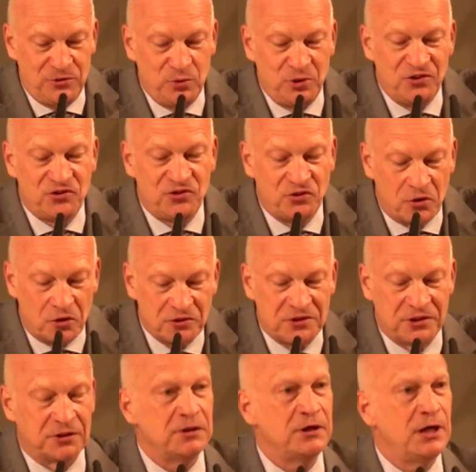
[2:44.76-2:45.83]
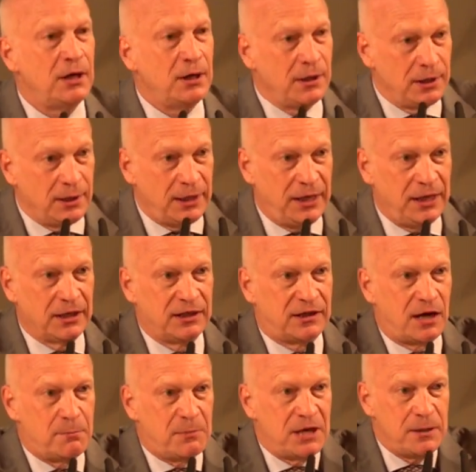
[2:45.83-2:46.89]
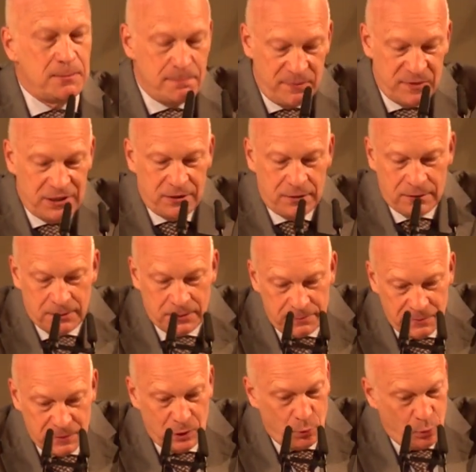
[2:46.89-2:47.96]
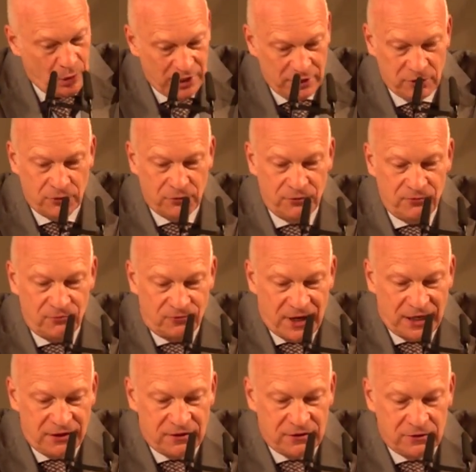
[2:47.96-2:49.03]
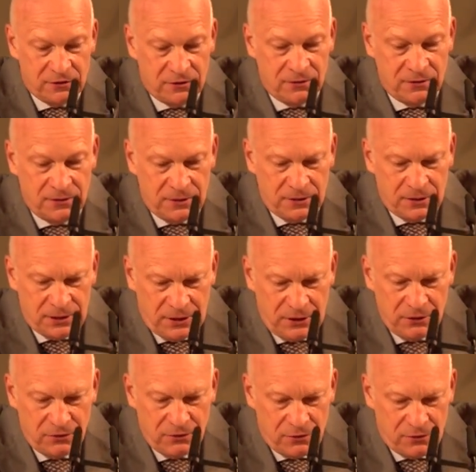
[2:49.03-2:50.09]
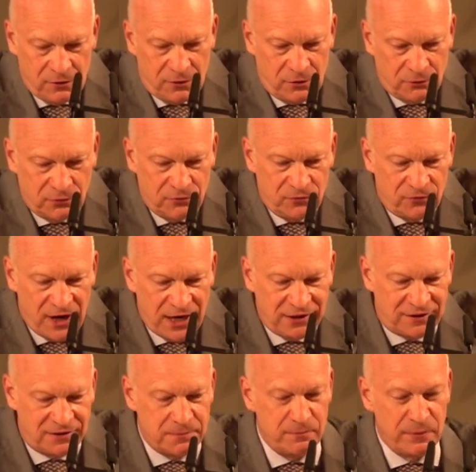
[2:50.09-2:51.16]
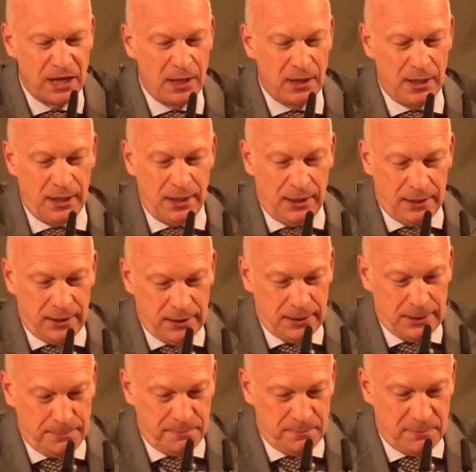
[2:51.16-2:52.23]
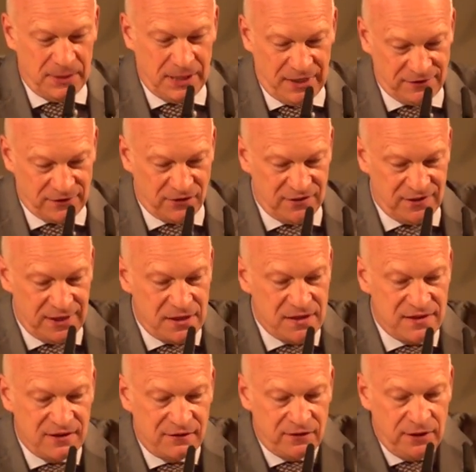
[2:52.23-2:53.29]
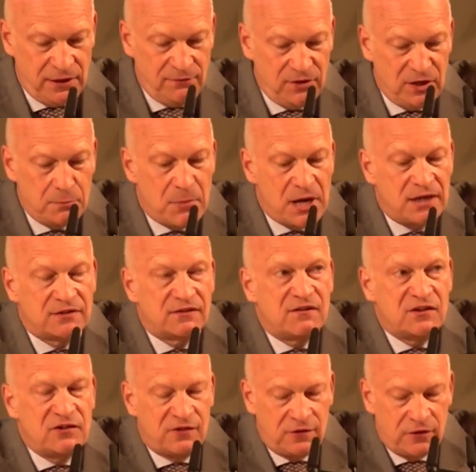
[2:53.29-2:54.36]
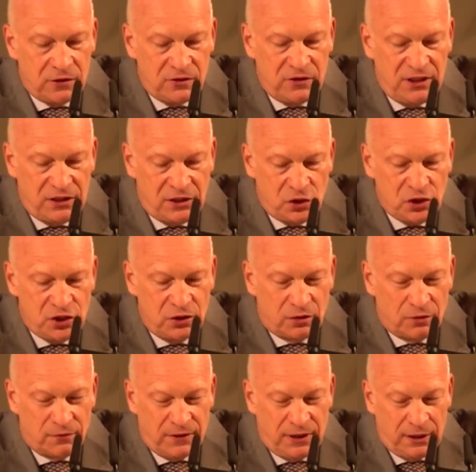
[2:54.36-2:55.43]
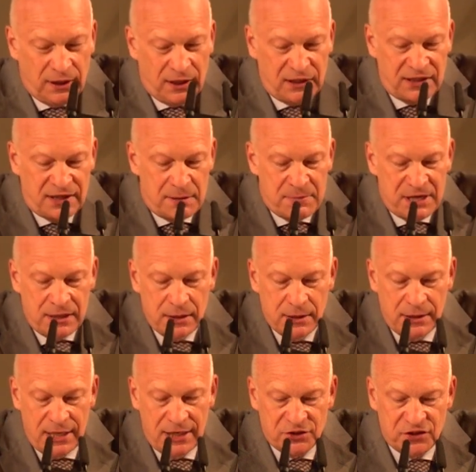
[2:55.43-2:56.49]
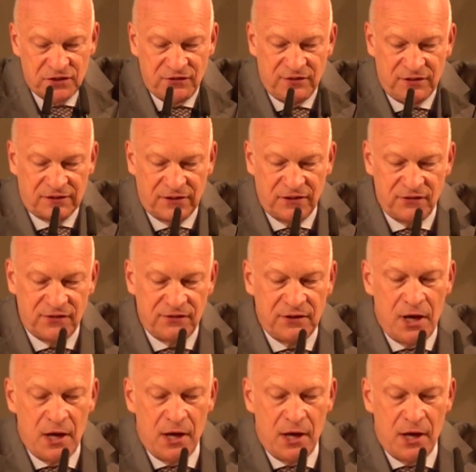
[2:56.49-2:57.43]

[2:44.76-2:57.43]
to his daughter, Erika Mann, a well-known writer in her own right. As I said, this evening marks the third edition of the Erika Mann Lecture series.